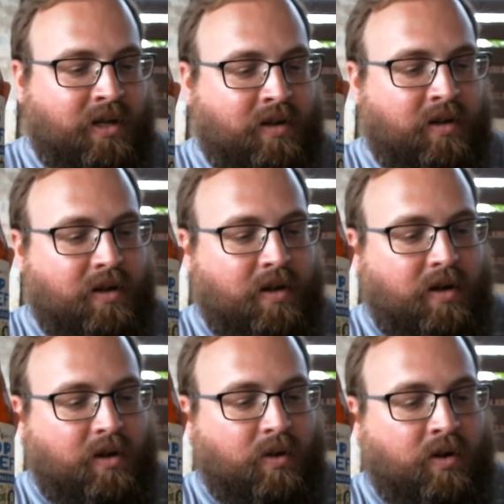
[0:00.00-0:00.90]
had a
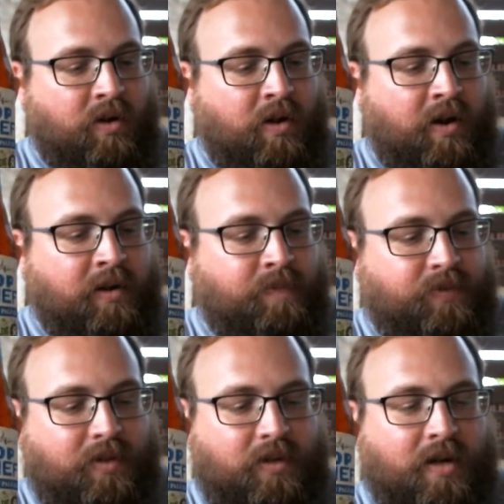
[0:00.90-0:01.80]
look online.
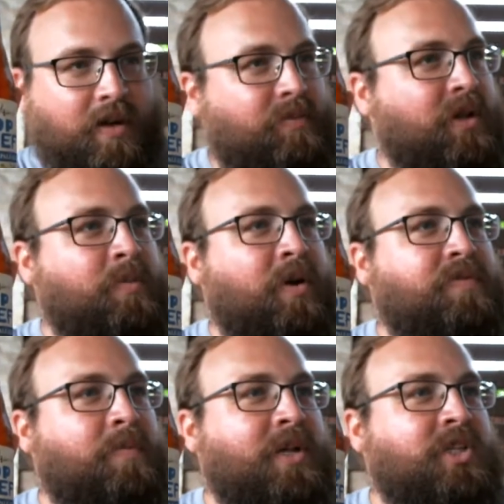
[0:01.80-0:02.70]
Don't mind
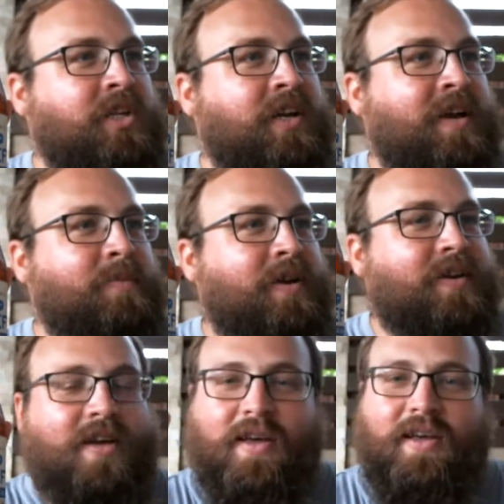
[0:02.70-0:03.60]
if I mention your name, mate.
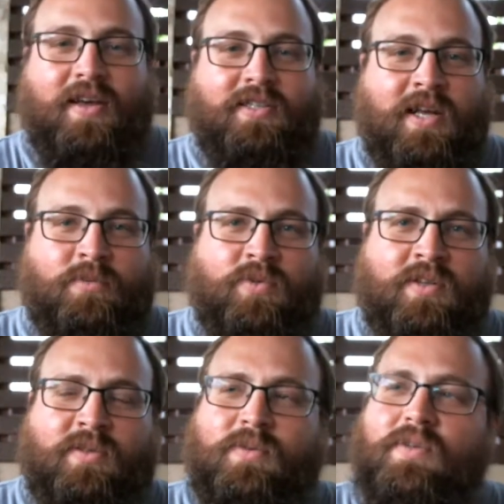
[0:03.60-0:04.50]
His name's
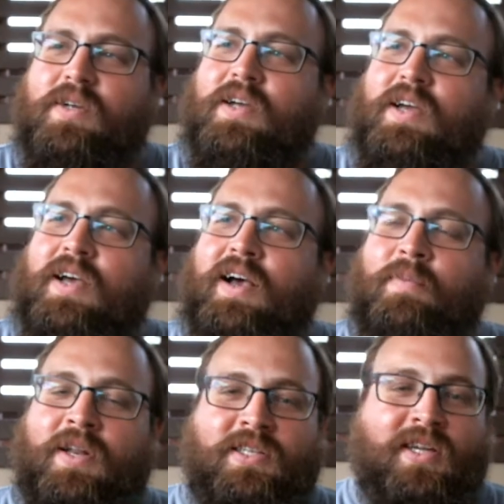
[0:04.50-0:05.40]
Russell,
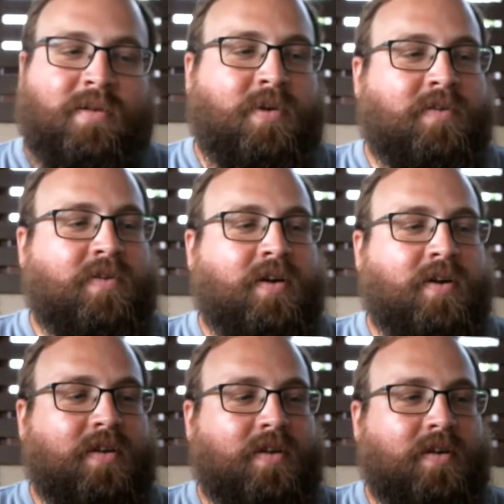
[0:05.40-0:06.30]
and he's done a bit of
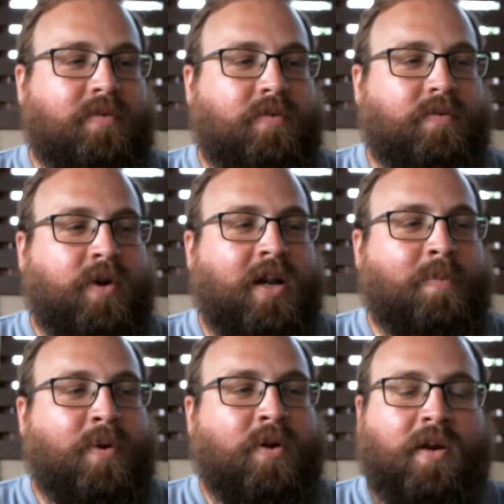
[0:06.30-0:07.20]
a read
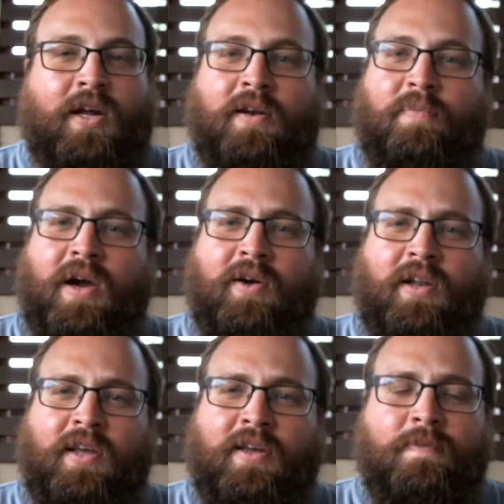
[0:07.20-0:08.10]
up on it, and
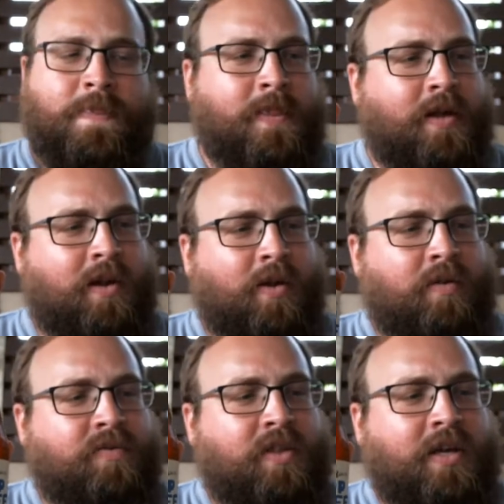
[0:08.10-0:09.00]
apparently a lot
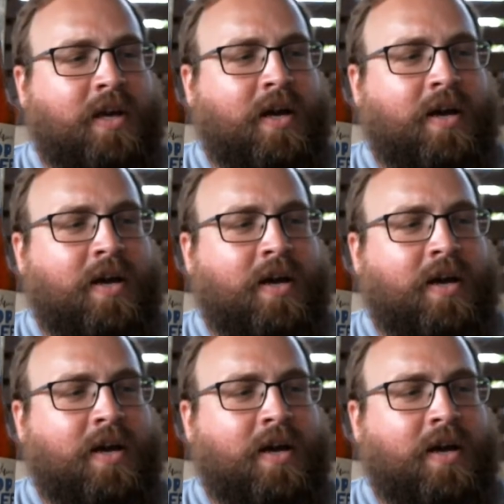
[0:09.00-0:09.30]
of the